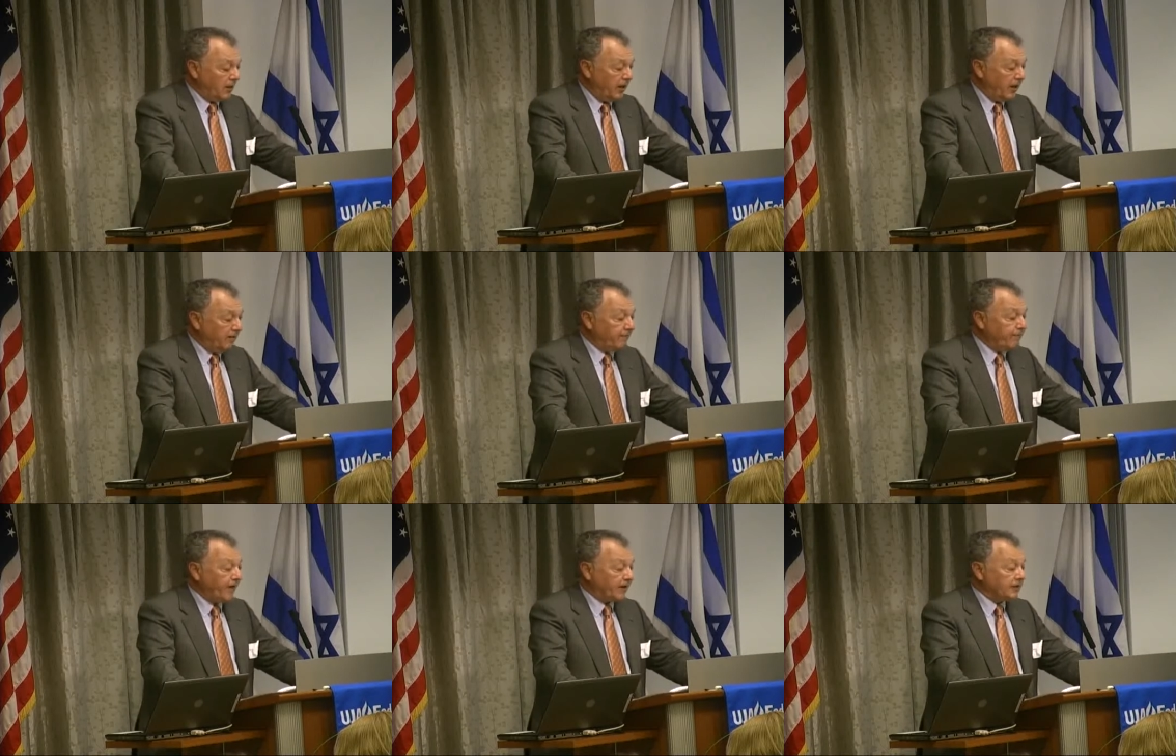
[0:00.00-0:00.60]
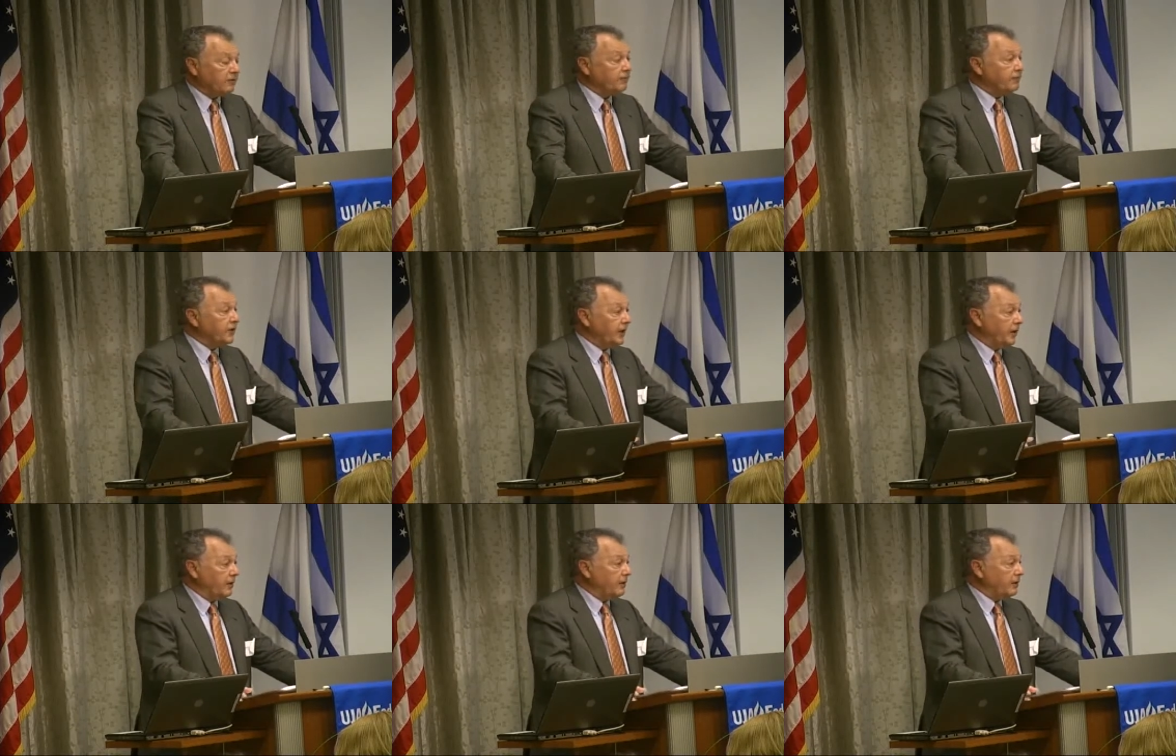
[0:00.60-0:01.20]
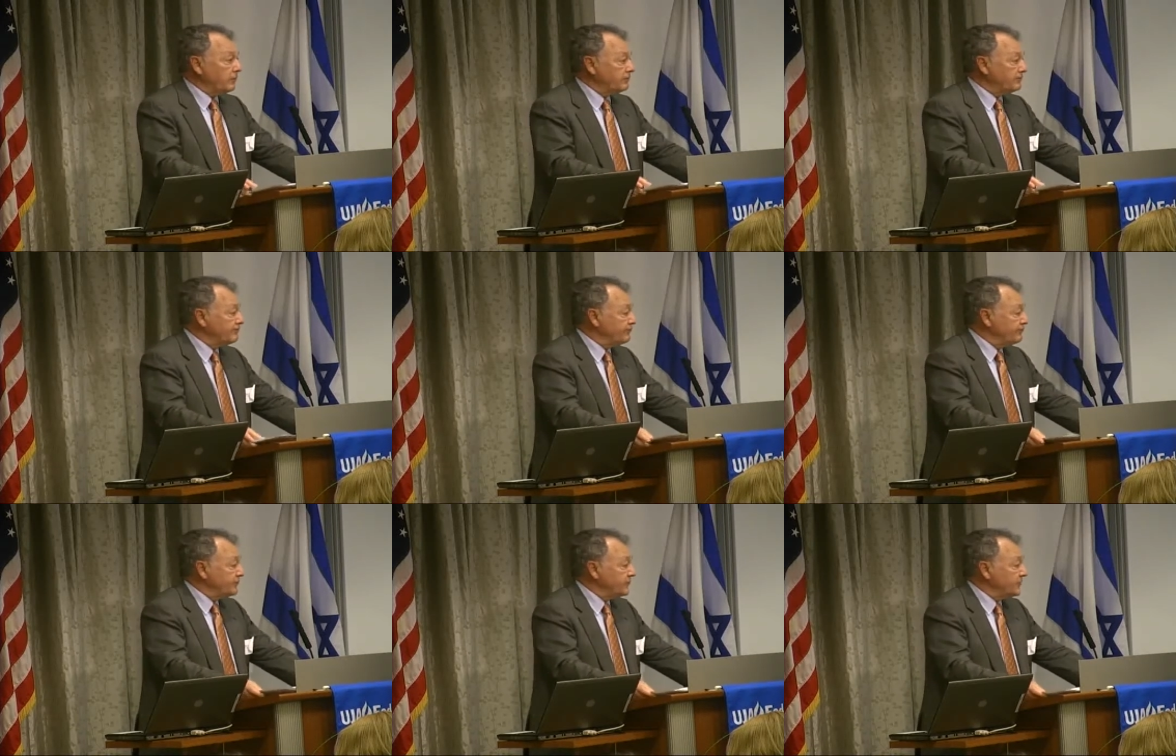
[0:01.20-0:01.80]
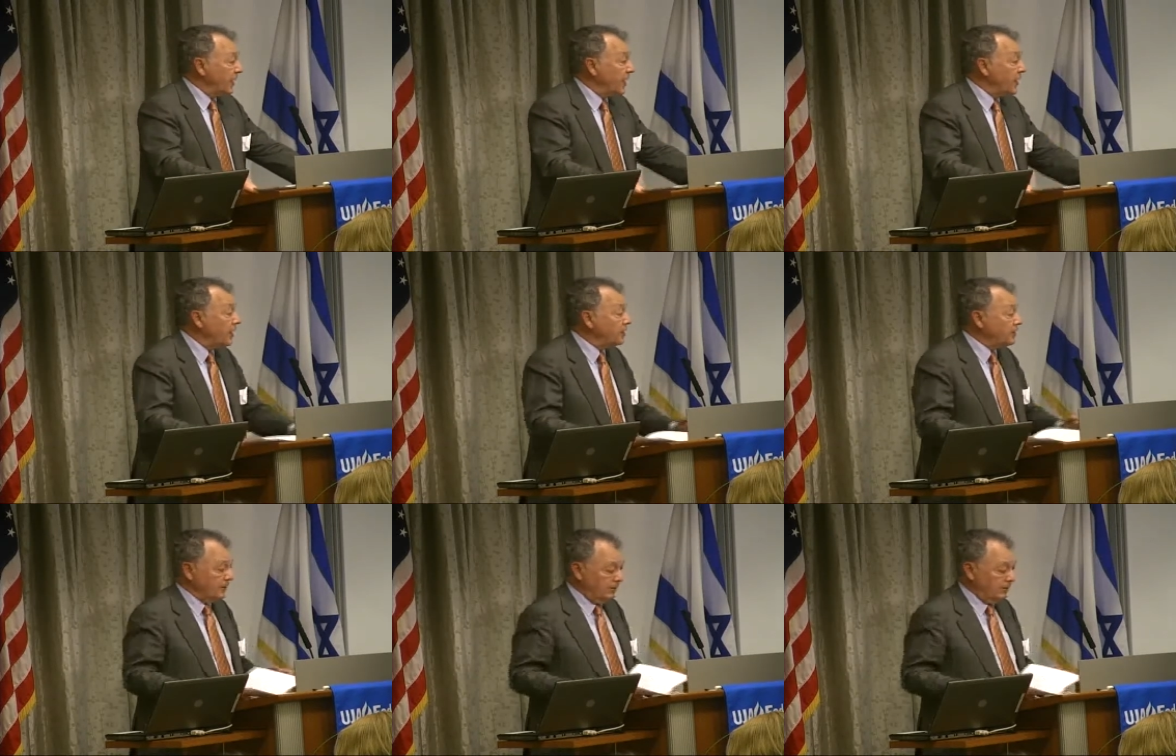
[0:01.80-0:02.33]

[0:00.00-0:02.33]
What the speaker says: and effective care. Diane?